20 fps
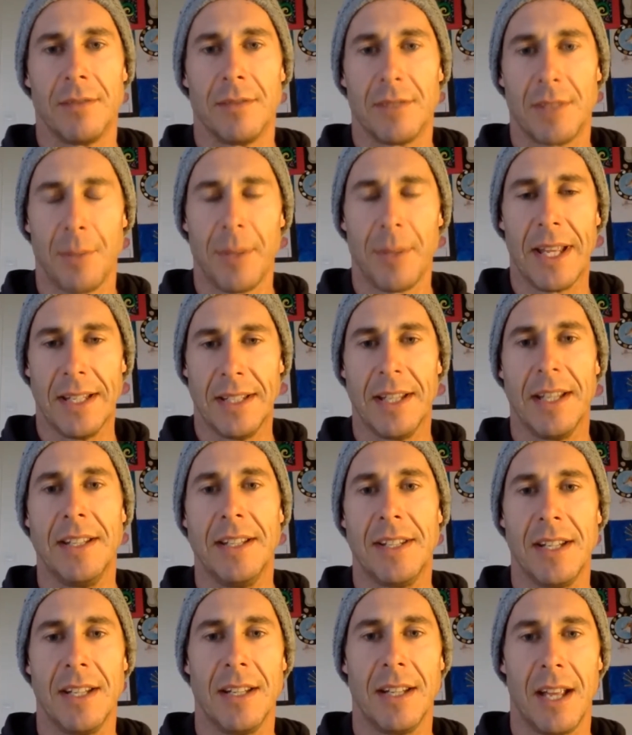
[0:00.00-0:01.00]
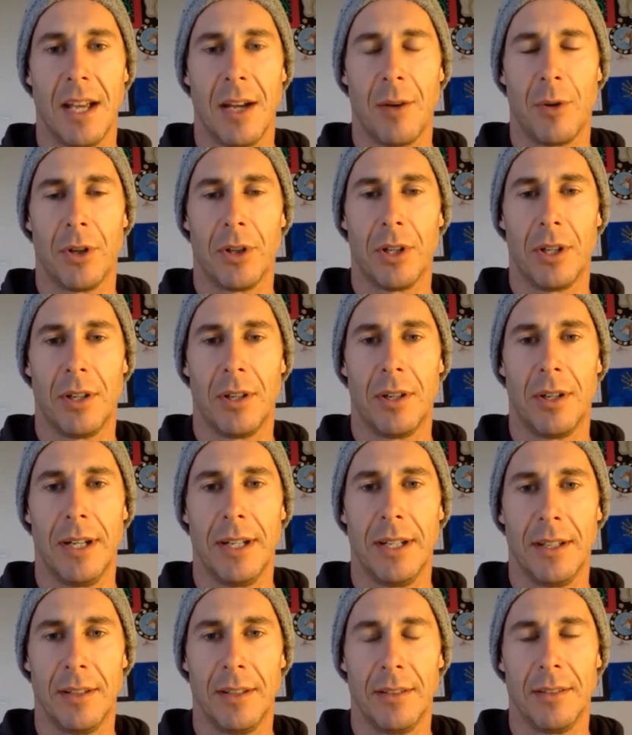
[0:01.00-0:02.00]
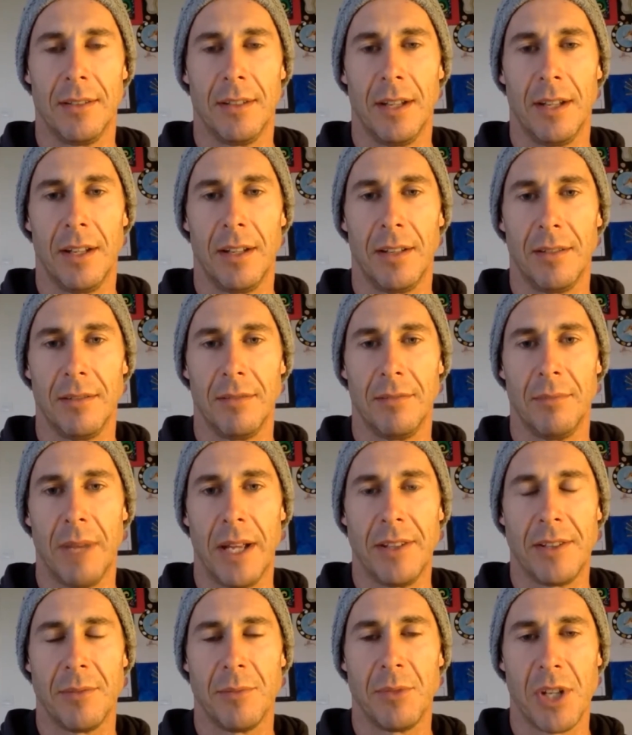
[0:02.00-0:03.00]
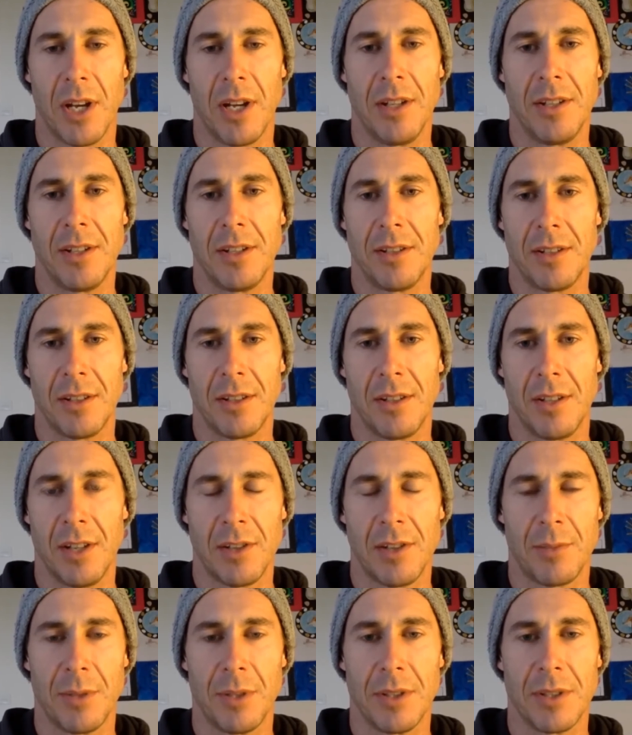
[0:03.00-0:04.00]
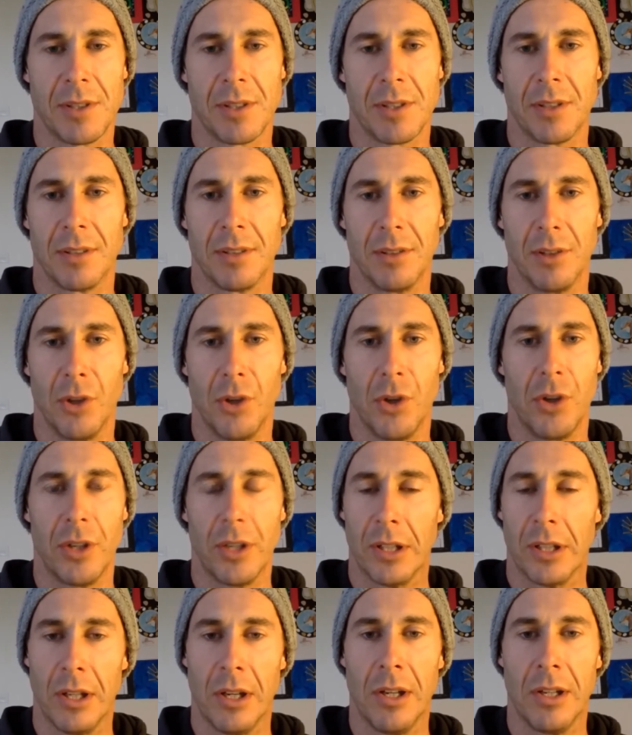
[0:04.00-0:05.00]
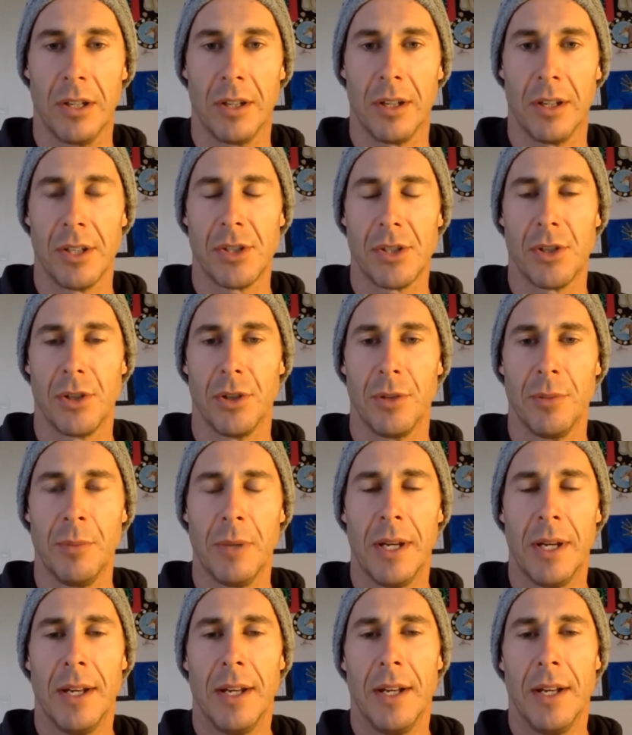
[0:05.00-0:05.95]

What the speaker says: some of that teaching now online and made some changes and adjustments and learnt a lot, I assume.